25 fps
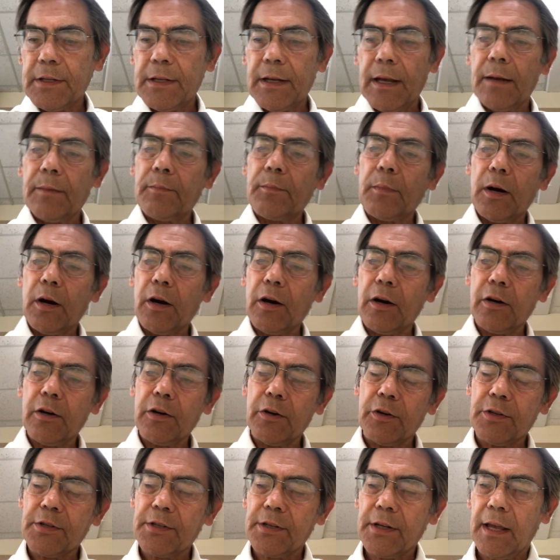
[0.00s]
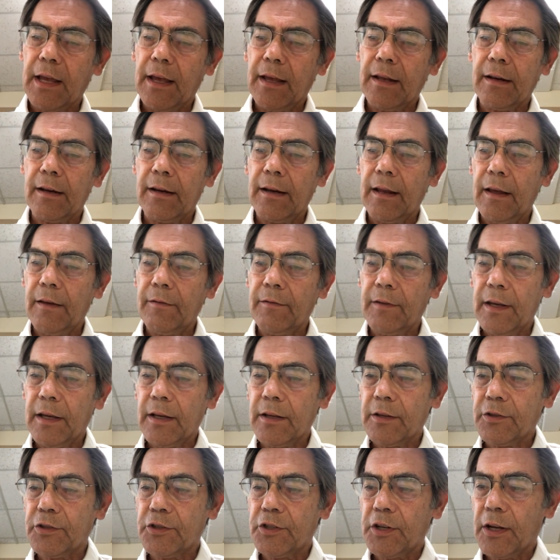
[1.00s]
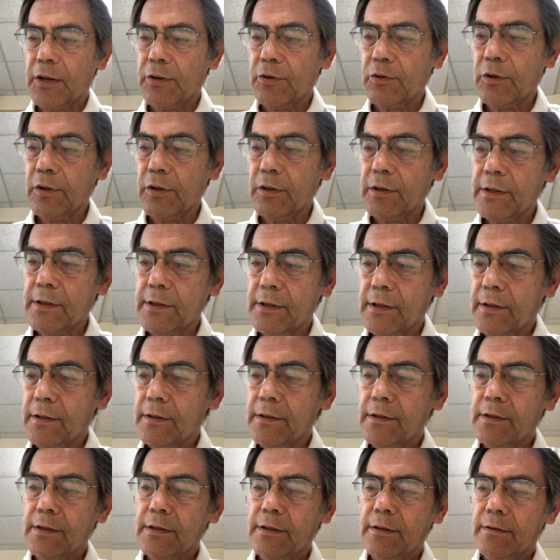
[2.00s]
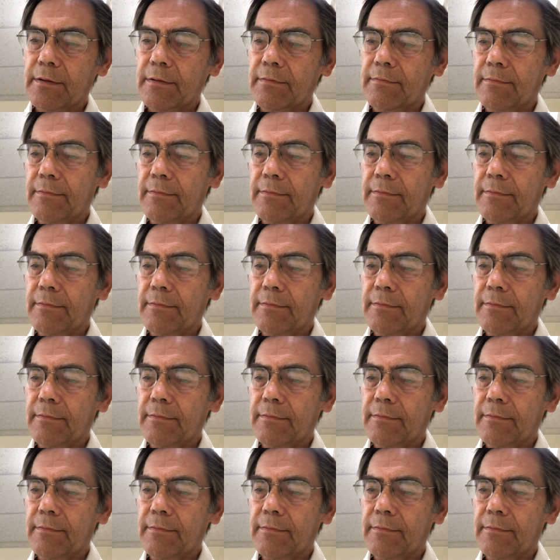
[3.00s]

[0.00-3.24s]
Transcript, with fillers: Denmark or Scandinavia in general, since